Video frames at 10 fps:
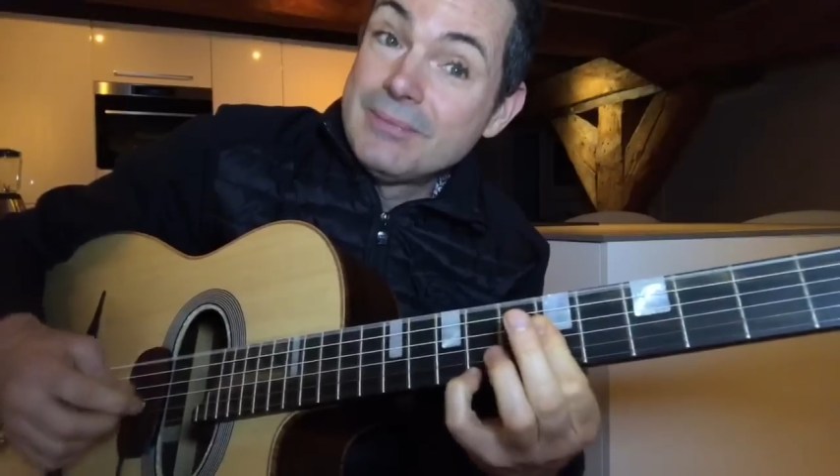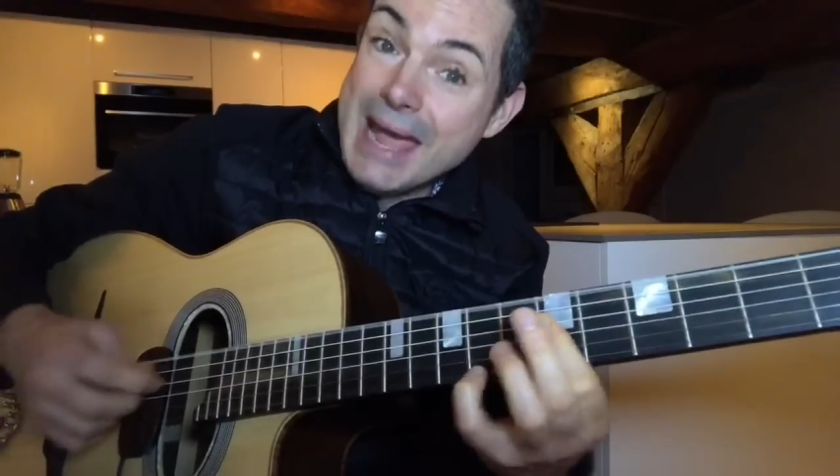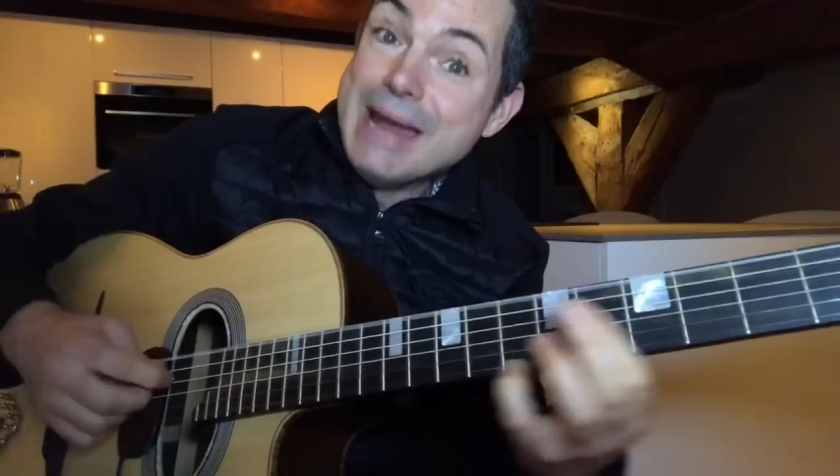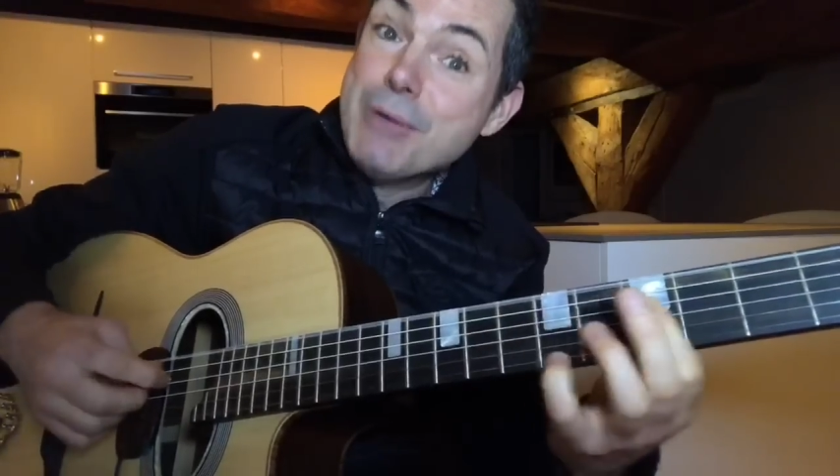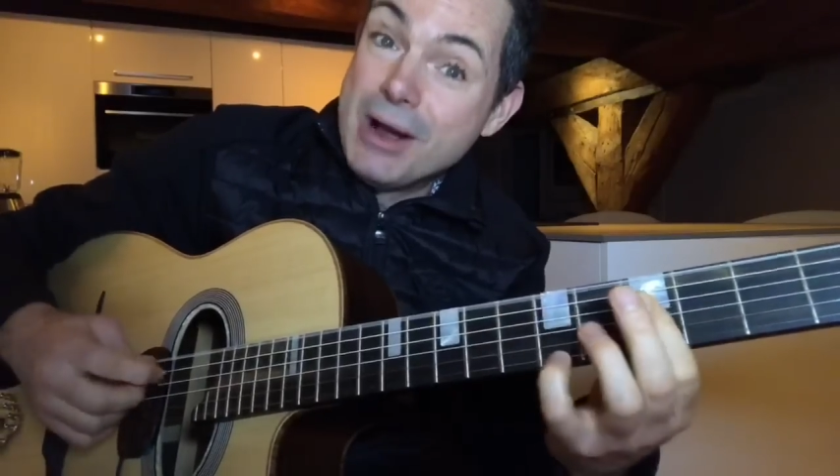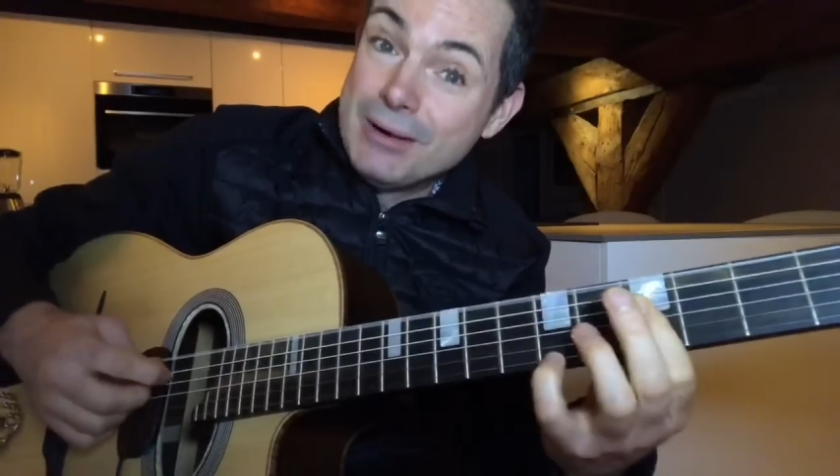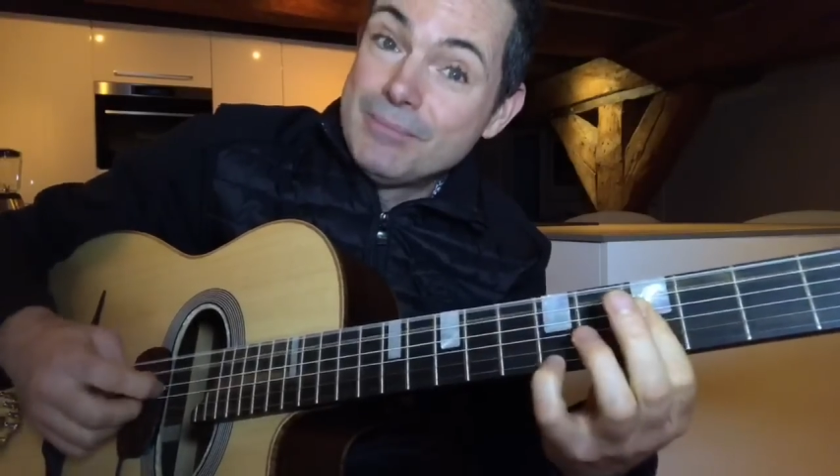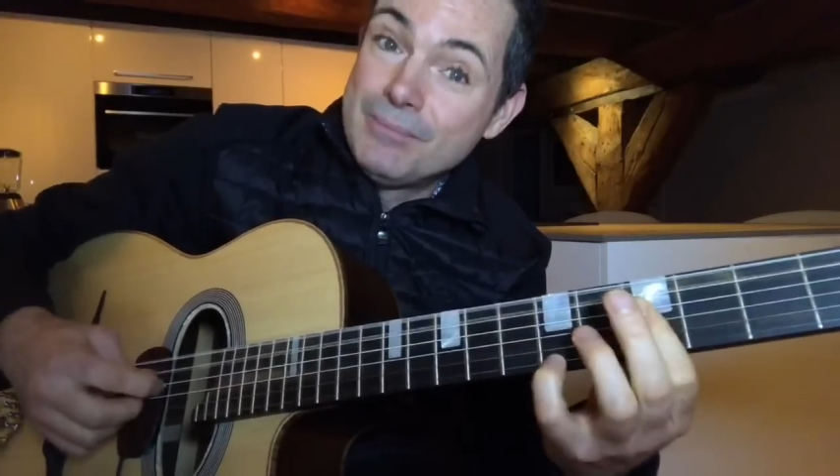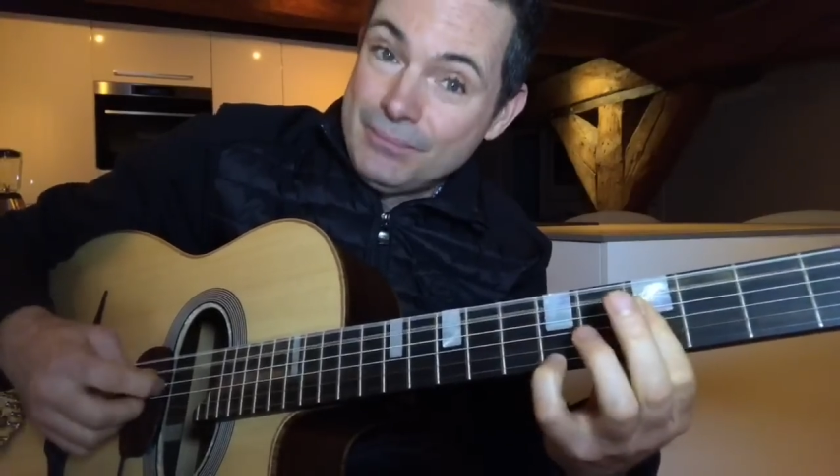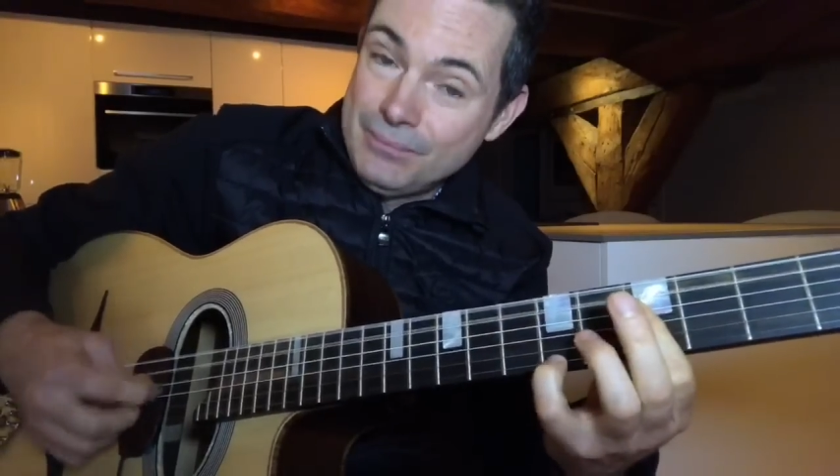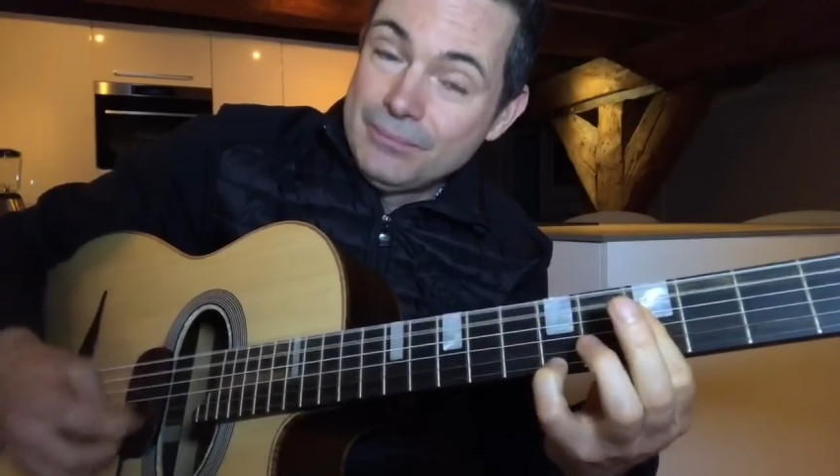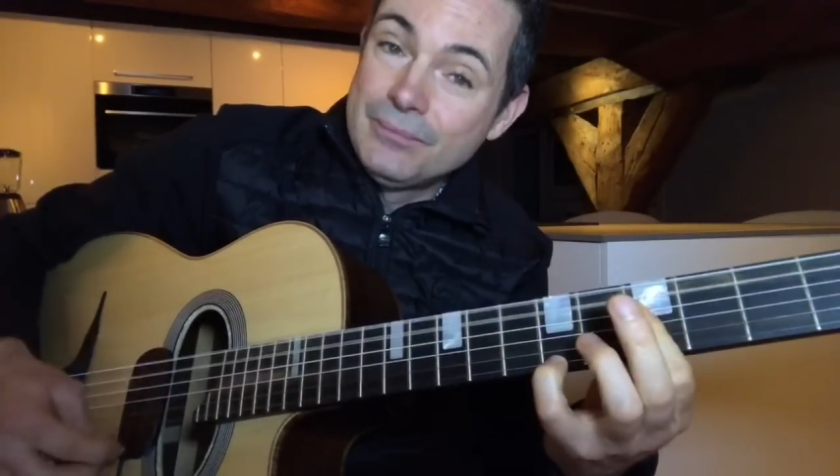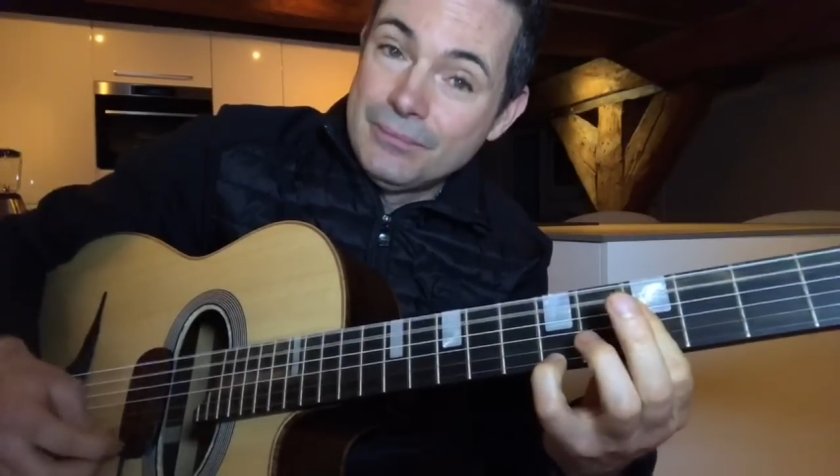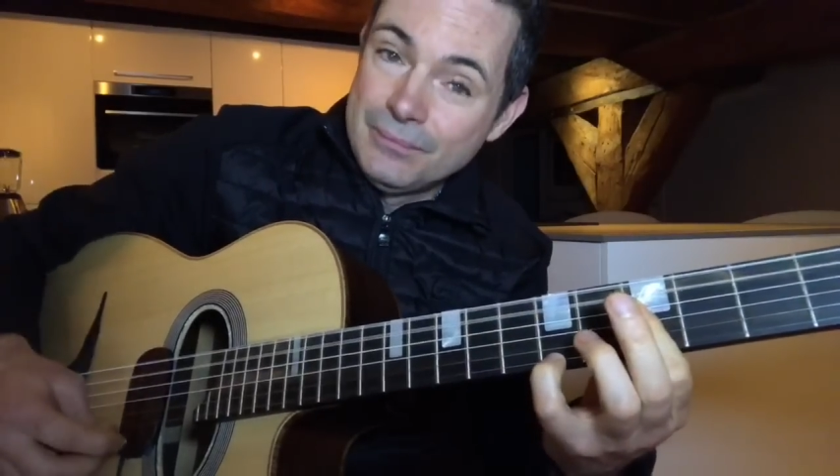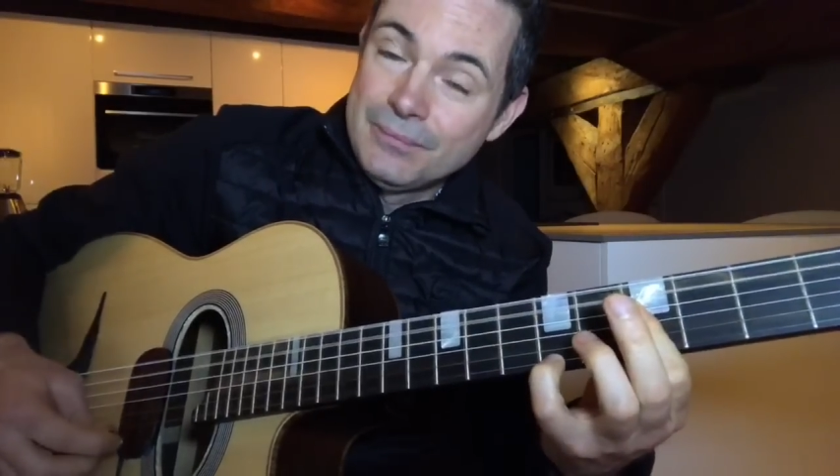A
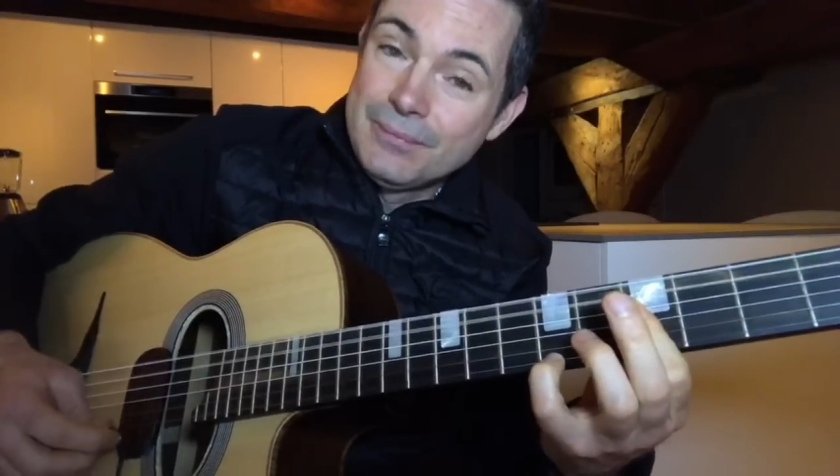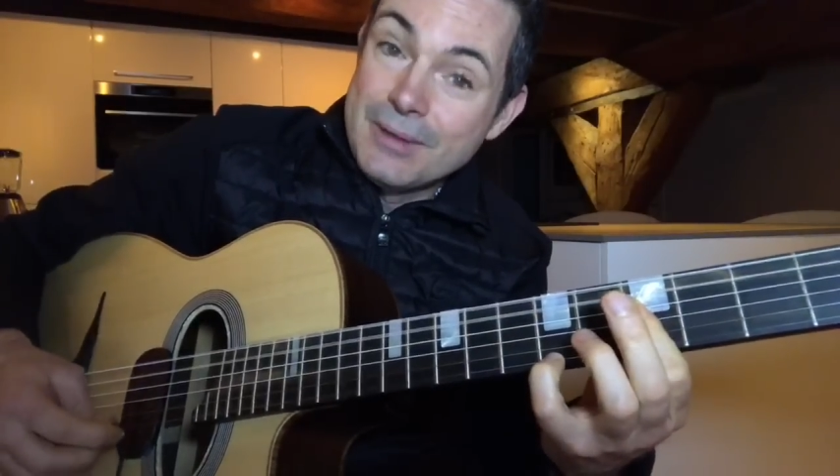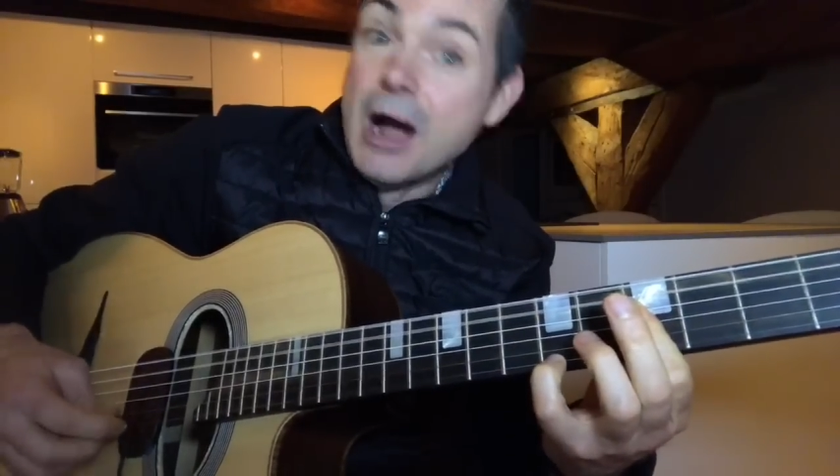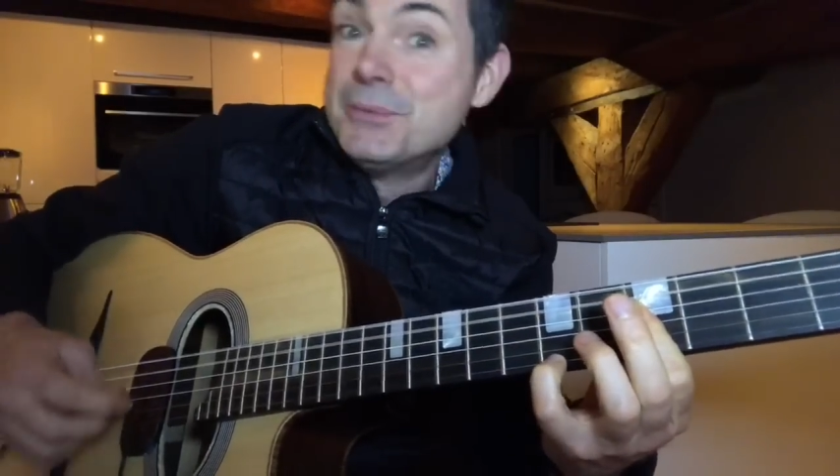minor,